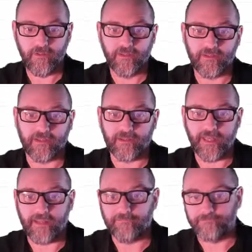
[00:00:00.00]
like
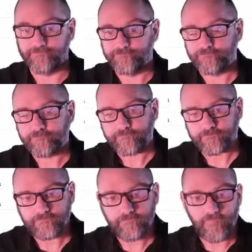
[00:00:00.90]
that.
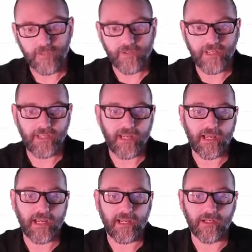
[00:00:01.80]
Okay,
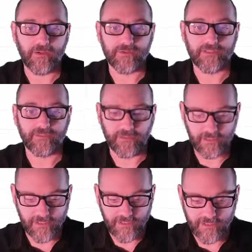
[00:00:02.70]
hello
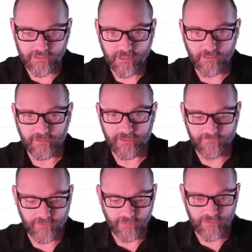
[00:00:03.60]
similarly is currently a
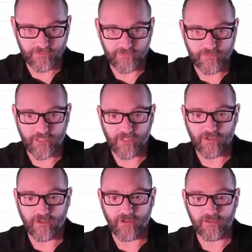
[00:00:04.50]
function, which I can
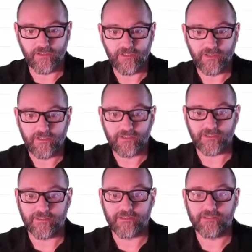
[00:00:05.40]
call
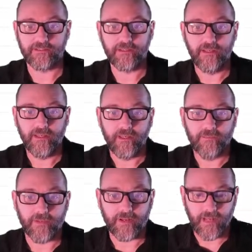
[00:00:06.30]
like this,
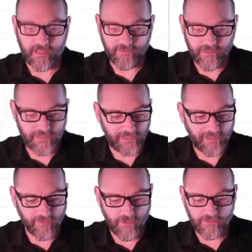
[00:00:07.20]
but I could then
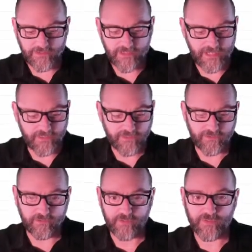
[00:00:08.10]
later on set it
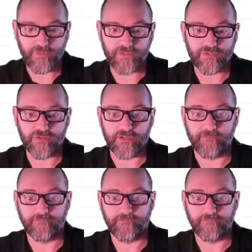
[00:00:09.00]
to just be a string.